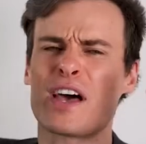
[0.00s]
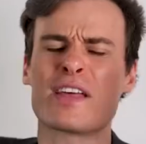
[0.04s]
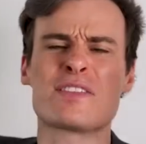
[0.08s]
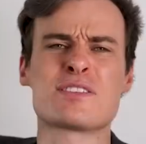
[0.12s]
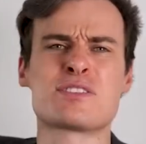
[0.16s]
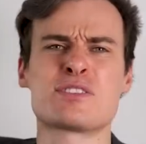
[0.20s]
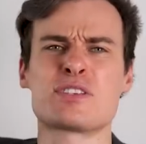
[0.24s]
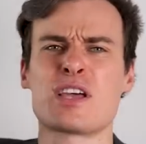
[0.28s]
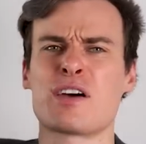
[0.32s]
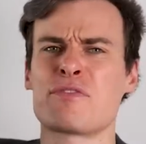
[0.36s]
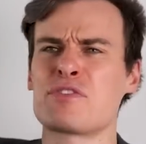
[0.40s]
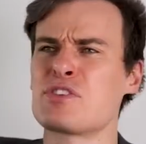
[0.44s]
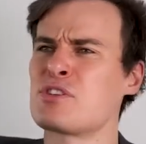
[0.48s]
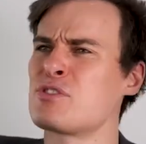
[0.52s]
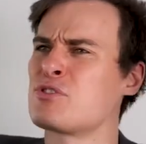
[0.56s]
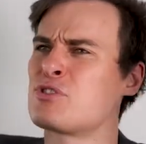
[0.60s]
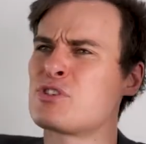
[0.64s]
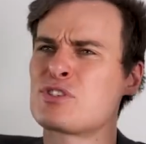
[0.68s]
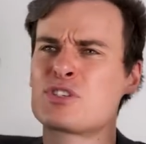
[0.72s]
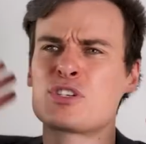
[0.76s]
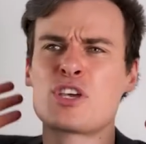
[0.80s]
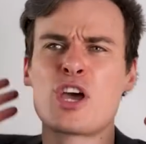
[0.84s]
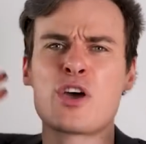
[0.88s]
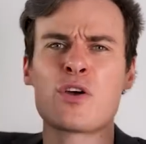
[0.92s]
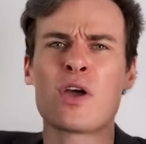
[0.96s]
of other stuff that would
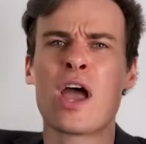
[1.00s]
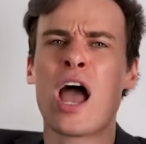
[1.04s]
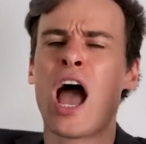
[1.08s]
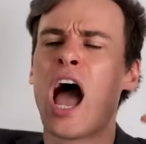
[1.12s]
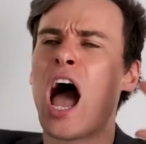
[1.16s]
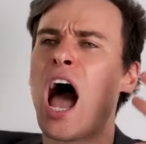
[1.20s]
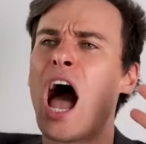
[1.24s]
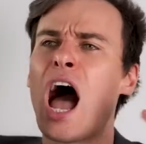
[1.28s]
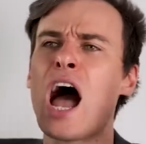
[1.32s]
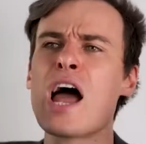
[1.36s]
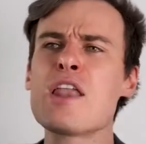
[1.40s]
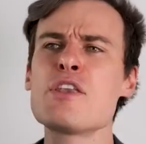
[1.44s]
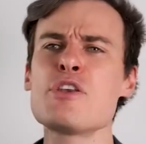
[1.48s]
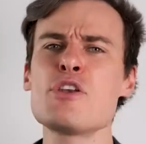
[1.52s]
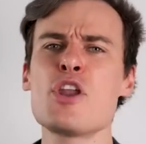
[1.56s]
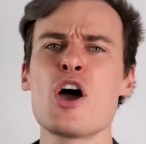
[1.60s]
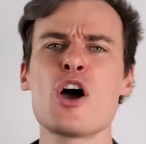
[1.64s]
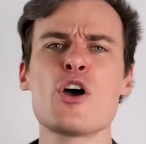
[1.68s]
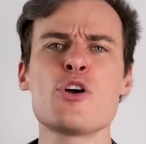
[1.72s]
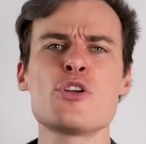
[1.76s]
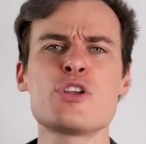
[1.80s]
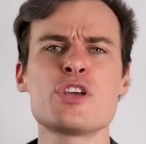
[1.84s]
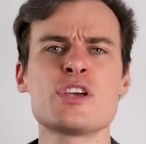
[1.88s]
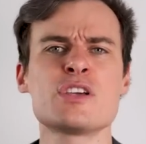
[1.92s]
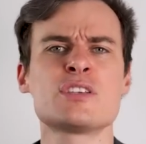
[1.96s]
just go
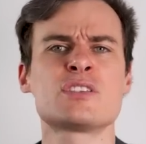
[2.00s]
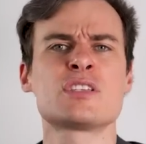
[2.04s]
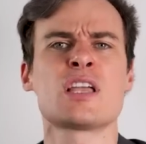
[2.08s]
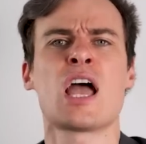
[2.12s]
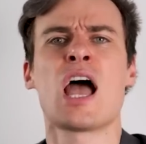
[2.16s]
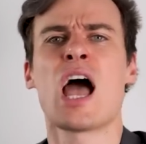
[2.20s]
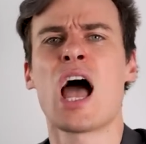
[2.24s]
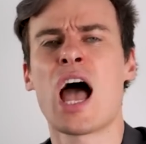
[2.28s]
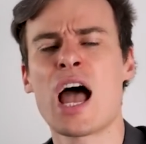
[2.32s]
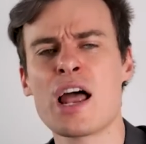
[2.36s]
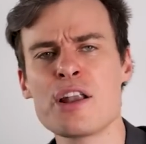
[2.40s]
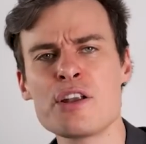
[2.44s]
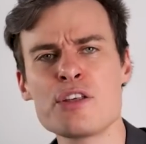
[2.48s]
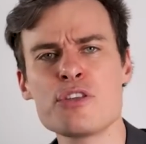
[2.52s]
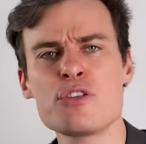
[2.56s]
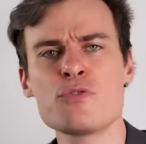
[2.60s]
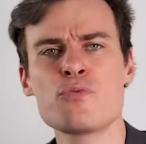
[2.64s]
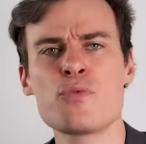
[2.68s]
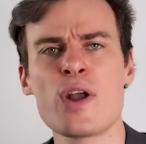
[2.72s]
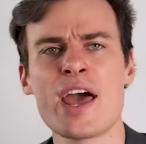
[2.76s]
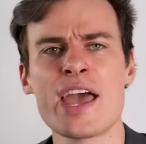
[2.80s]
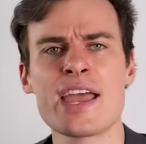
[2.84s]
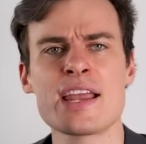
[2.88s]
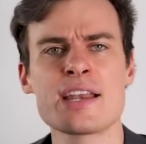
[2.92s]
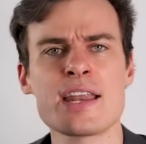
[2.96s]
unnoticed, under the
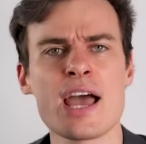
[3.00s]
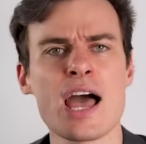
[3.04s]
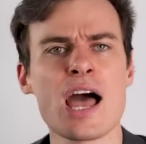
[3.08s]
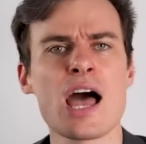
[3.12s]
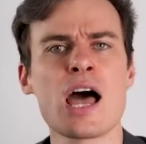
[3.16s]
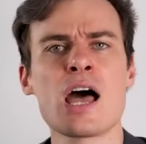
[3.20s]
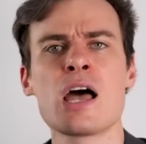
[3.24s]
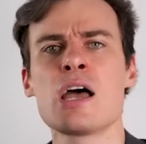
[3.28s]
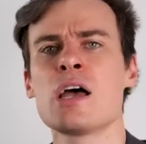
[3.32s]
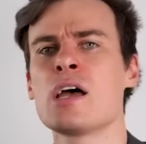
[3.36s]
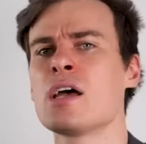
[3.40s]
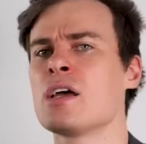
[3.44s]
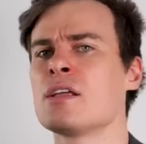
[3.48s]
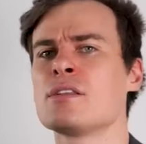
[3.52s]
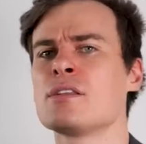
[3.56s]
radar.